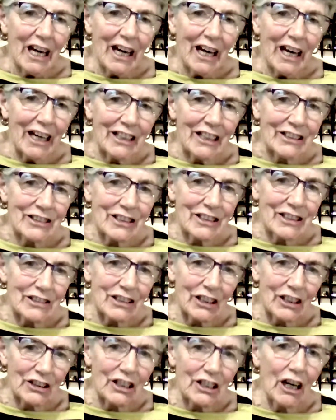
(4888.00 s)
And
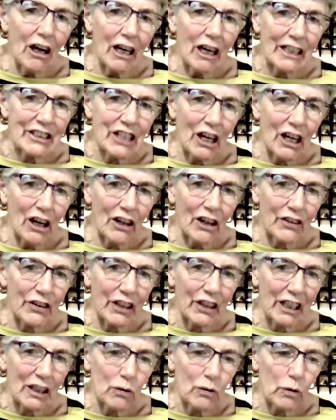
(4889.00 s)
tonight, I
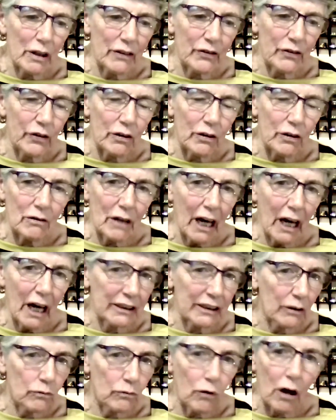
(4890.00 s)
think we've had
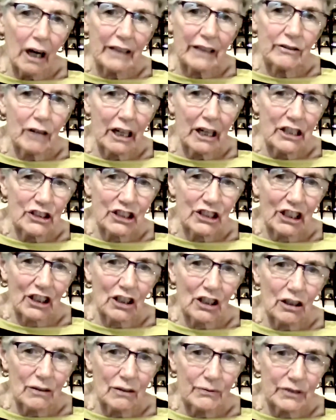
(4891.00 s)
a wide-ranging
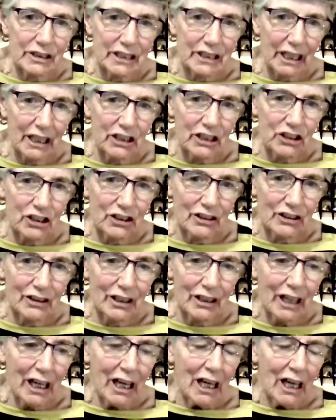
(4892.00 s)
conversation